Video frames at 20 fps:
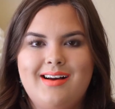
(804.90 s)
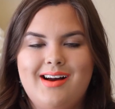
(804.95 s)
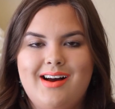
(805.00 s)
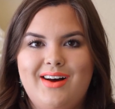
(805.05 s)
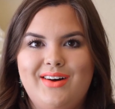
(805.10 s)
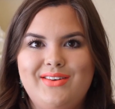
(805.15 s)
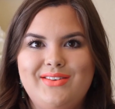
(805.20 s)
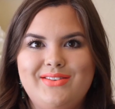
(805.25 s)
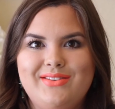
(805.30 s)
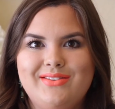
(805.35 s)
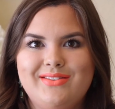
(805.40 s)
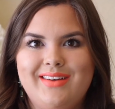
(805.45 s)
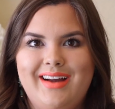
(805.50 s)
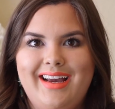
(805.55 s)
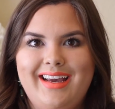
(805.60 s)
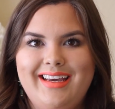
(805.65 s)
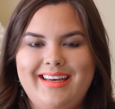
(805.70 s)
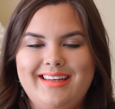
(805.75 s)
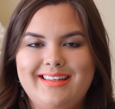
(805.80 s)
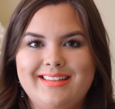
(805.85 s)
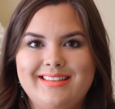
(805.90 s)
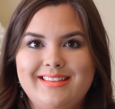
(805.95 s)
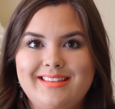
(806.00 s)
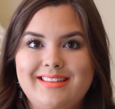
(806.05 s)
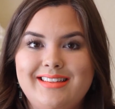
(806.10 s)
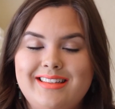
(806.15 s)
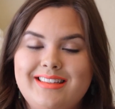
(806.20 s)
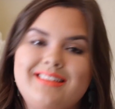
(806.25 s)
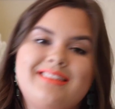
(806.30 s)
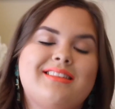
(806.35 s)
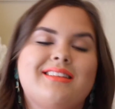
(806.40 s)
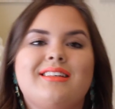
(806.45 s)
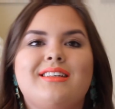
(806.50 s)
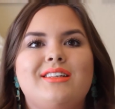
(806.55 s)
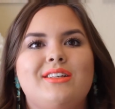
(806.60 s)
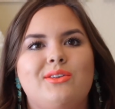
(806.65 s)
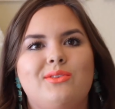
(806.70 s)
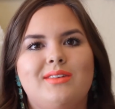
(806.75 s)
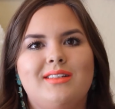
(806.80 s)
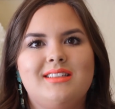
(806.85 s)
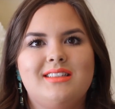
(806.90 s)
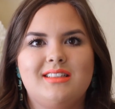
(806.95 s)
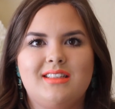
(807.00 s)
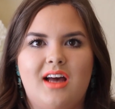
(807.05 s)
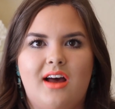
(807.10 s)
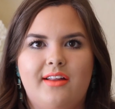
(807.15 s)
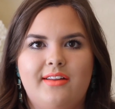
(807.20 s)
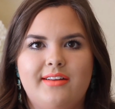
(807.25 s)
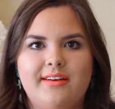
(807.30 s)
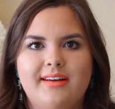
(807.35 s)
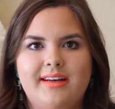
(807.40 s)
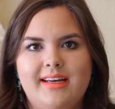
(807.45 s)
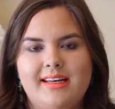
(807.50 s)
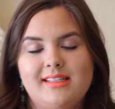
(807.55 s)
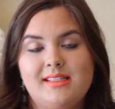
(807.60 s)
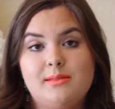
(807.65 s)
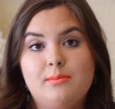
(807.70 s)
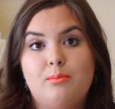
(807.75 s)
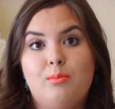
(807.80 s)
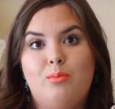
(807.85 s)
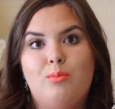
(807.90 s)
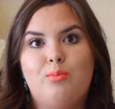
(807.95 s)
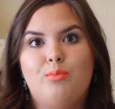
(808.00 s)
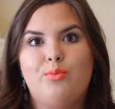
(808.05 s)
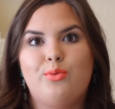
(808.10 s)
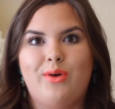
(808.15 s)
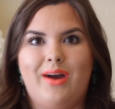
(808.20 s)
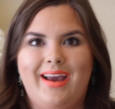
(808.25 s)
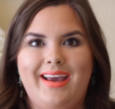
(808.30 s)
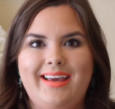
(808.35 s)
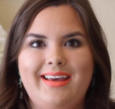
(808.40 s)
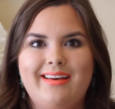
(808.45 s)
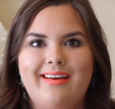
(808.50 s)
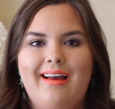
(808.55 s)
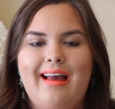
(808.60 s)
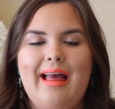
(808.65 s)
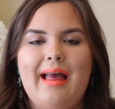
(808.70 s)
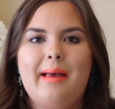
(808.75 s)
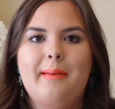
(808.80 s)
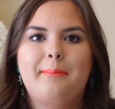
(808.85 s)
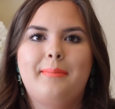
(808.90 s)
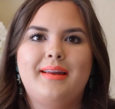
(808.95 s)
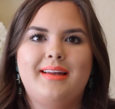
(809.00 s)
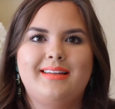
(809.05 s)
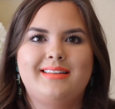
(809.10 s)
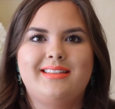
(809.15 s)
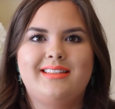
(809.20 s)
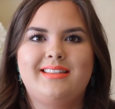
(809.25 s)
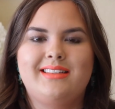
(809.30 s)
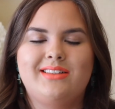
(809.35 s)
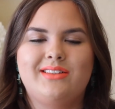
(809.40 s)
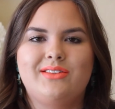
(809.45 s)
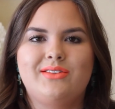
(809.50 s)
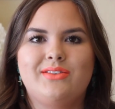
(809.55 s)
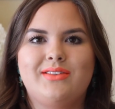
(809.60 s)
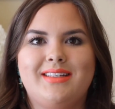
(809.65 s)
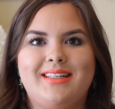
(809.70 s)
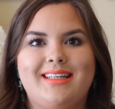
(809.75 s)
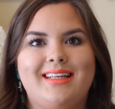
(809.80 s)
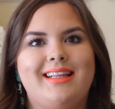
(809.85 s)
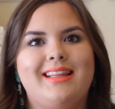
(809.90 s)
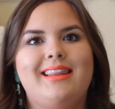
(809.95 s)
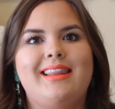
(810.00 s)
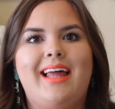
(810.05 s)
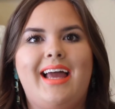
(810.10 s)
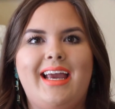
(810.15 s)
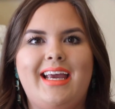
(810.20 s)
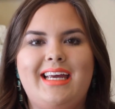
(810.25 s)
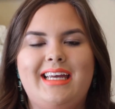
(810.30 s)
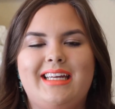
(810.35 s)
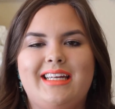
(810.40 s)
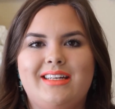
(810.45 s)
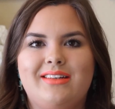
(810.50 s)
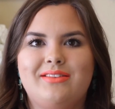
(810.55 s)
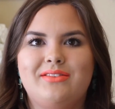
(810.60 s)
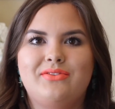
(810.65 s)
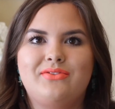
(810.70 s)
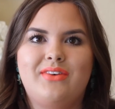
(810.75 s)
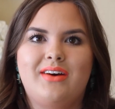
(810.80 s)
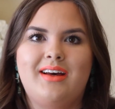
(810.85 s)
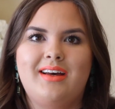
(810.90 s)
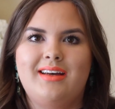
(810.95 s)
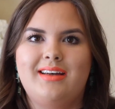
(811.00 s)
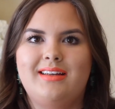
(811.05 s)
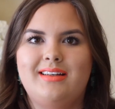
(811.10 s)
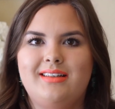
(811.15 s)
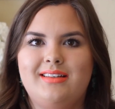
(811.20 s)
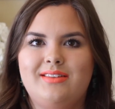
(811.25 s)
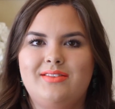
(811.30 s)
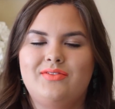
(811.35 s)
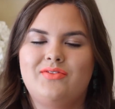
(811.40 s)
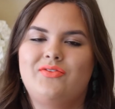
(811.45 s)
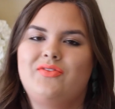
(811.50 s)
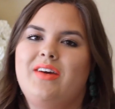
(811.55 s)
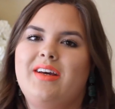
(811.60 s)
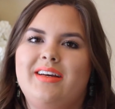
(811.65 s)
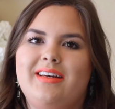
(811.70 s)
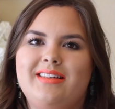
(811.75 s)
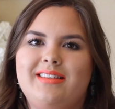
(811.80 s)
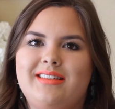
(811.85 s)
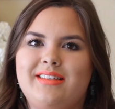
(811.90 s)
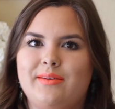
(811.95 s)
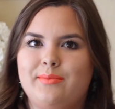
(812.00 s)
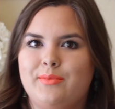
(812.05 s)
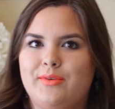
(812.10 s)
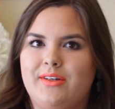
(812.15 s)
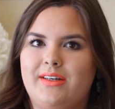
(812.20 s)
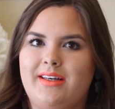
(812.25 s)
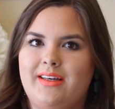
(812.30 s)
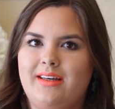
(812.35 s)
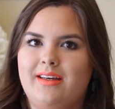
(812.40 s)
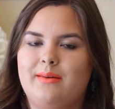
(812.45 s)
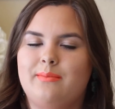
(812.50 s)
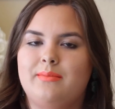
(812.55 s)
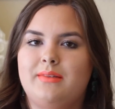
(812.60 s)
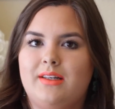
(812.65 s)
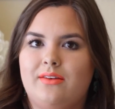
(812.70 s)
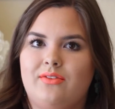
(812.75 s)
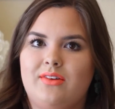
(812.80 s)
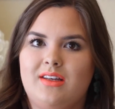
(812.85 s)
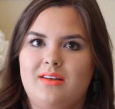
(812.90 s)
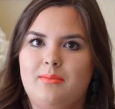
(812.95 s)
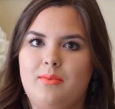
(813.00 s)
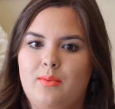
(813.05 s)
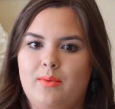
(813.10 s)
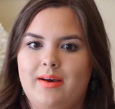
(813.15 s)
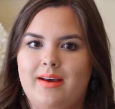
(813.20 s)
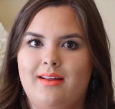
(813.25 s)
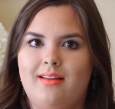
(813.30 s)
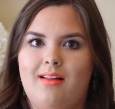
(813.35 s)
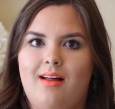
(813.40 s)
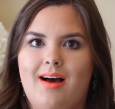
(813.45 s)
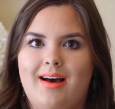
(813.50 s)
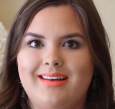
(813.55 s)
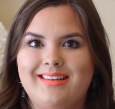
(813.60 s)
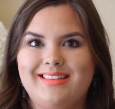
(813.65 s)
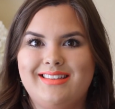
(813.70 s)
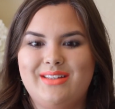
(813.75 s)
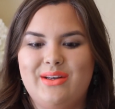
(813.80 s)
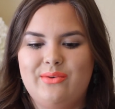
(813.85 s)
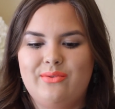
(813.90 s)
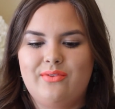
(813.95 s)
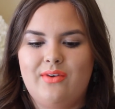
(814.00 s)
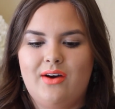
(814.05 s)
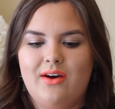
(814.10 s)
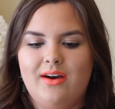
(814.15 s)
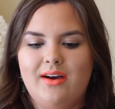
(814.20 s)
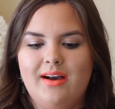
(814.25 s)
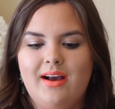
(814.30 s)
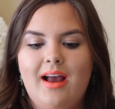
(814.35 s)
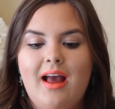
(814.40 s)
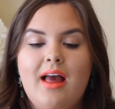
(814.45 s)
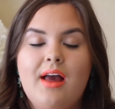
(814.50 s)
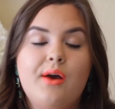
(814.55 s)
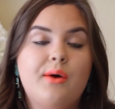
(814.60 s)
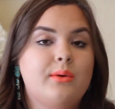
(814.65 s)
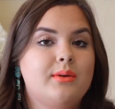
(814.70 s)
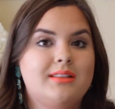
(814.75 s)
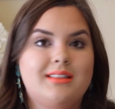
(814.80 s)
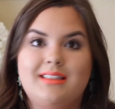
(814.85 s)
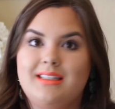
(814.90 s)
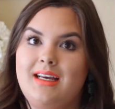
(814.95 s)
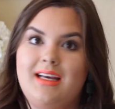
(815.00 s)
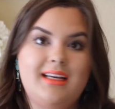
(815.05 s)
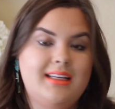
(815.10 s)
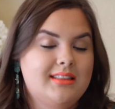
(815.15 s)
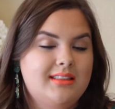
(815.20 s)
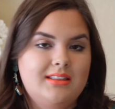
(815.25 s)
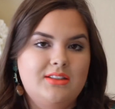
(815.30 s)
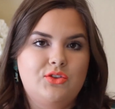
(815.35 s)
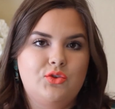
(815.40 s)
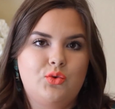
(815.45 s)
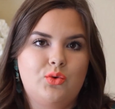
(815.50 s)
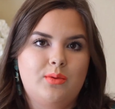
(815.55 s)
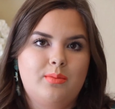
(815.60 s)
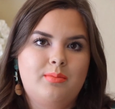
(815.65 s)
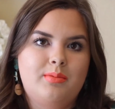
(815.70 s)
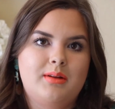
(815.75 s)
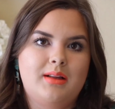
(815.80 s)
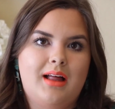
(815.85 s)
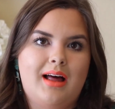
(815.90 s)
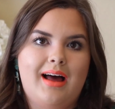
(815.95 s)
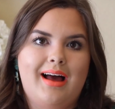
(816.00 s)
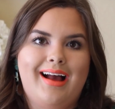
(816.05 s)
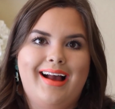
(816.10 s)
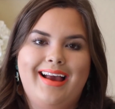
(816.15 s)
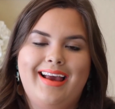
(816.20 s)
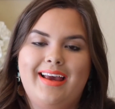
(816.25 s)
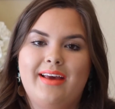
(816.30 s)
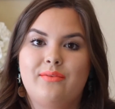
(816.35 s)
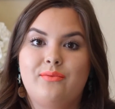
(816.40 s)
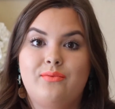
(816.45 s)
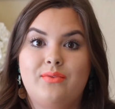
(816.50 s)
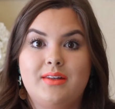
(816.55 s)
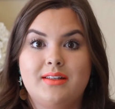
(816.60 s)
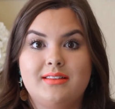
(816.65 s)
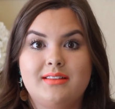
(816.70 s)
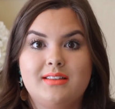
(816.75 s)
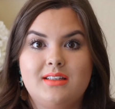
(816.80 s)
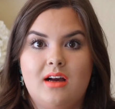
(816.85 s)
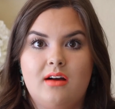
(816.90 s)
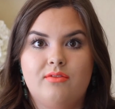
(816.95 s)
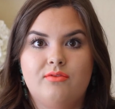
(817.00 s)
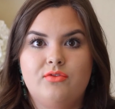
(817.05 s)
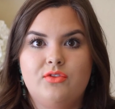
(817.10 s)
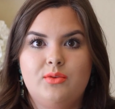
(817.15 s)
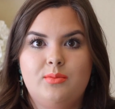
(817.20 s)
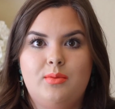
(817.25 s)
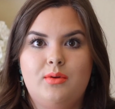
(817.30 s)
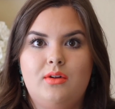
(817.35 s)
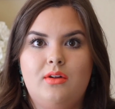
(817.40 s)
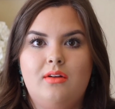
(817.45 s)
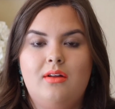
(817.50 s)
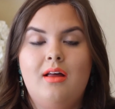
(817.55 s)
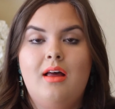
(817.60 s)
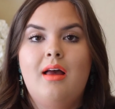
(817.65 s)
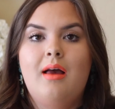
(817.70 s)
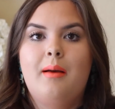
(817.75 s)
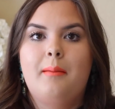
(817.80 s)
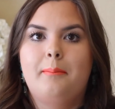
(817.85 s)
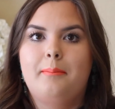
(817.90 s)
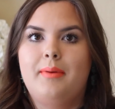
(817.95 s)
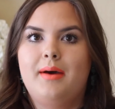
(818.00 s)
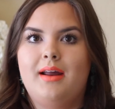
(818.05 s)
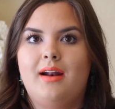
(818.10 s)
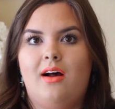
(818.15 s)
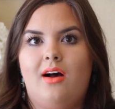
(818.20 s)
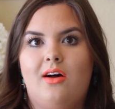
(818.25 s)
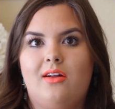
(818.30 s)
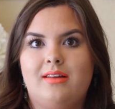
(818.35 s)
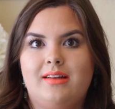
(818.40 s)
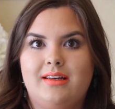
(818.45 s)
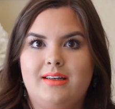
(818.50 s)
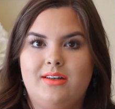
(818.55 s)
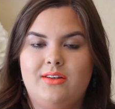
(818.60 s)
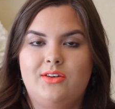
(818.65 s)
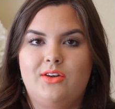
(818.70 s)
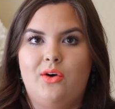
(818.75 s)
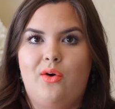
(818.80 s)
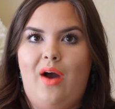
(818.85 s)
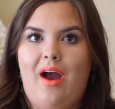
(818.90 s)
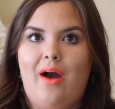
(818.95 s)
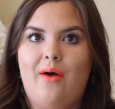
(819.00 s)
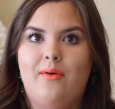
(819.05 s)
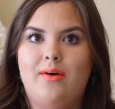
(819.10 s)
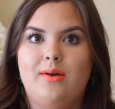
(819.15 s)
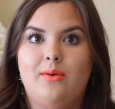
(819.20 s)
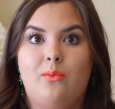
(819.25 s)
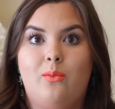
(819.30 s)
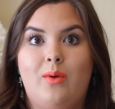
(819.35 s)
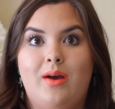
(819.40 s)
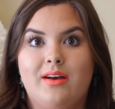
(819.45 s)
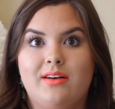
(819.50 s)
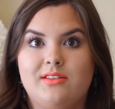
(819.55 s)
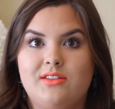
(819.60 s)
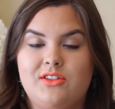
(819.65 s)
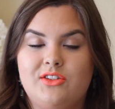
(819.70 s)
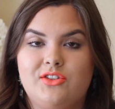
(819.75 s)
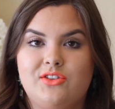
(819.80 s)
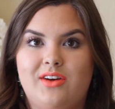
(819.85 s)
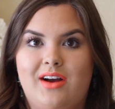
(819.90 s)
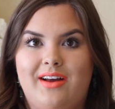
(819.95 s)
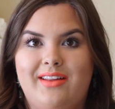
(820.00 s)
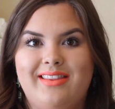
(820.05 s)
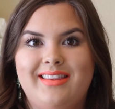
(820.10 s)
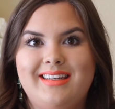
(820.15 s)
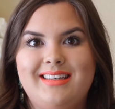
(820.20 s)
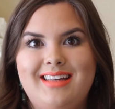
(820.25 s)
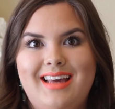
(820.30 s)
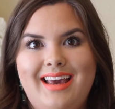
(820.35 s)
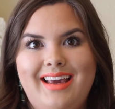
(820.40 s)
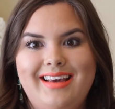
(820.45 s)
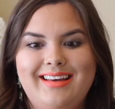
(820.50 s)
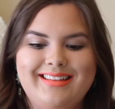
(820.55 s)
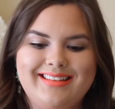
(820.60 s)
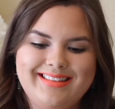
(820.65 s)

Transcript: Alright, isn't this the cutest color? It's bright, but it's still really light and fun, very summery. I'm definitely going to be wearing a lot. So far, it's easy to apply, it feels comfortable, but I'll let you know how it wears throughout the day.